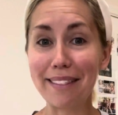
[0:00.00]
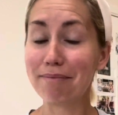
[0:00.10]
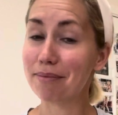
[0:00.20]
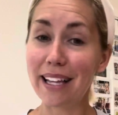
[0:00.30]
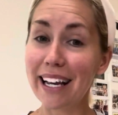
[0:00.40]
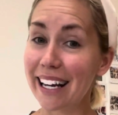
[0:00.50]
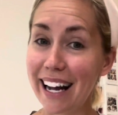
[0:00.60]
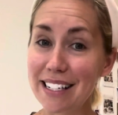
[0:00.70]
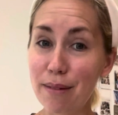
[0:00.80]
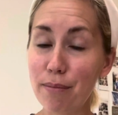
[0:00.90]
Nick and
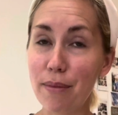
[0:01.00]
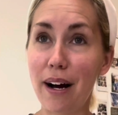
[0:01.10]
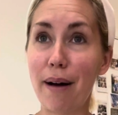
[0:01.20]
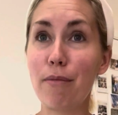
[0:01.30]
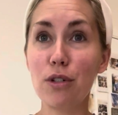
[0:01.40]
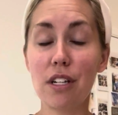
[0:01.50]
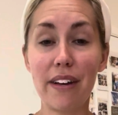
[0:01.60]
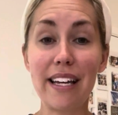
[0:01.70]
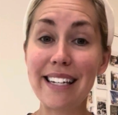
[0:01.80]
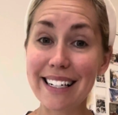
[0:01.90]
I did most of
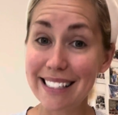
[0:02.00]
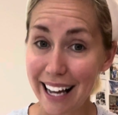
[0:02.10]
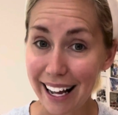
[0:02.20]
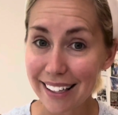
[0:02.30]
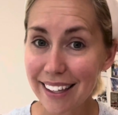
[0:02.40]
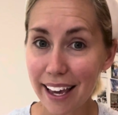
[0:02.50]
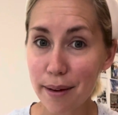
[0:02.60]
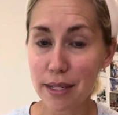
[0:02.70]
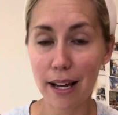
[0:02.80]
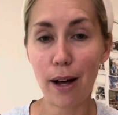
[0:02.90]
it, and Nick's dad
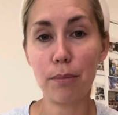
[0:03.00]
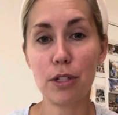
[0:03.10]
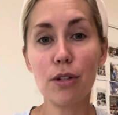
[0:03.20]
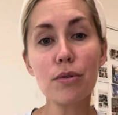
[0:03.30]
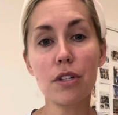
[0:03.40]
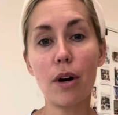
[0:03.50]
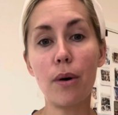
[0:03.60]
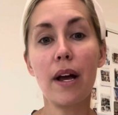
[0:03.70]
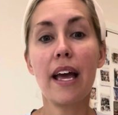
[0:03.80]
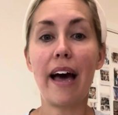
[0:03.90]
came to help too. So,
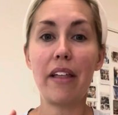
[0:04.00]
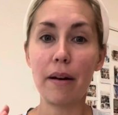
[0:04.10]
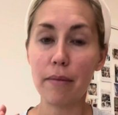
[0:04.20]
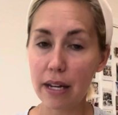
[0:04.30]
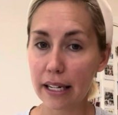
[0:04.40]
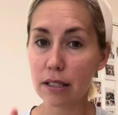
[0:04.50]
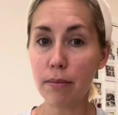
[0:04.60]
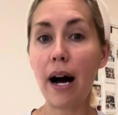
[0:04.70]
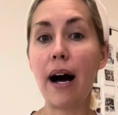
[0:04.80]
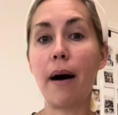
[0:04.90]
and then Nick's
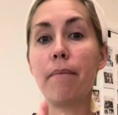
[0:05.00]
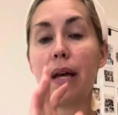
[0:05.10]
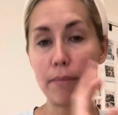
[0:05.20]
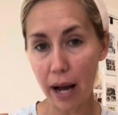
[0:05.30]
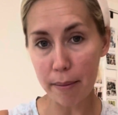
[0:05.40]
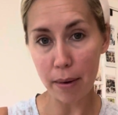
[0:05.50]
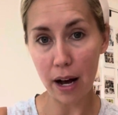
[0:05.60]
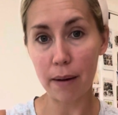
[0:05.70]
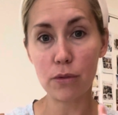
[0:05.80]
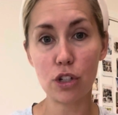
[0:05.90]
mom and my
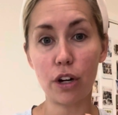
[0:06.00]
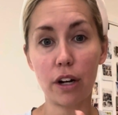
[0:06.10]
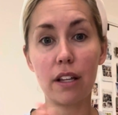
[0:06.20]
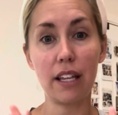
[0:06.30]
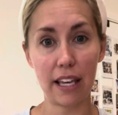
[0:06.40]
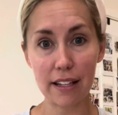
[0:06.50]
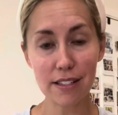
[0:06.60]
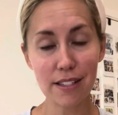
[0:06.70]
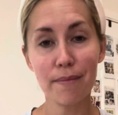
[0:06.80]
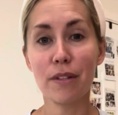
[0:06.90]
mom took the kids.